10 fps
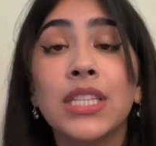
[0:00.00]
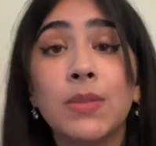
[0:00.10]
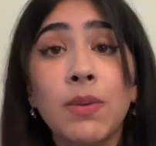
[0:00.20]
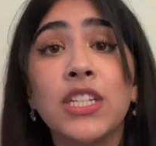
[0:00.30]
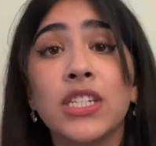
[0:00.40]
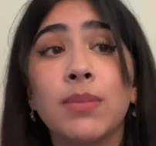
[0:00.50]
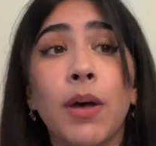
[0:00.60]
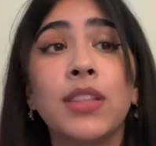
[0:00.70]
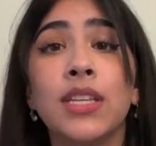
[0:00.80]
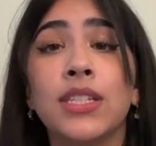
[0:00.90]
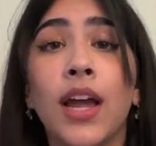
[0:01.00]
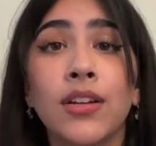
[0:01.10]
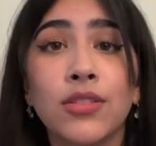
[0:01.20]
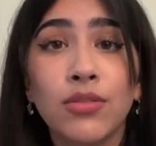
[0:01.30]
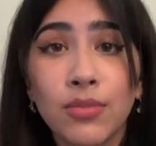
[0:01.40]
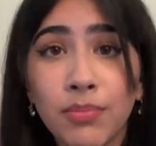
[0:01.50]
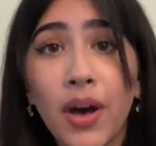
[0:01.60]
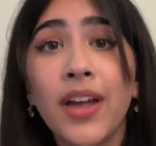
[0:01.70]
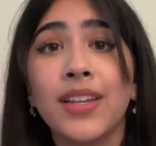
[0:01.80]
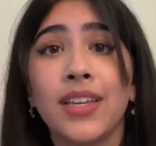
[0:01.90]
This speech is about the entire student
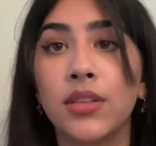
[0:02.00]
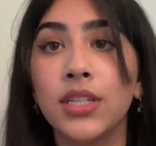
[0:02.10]
body.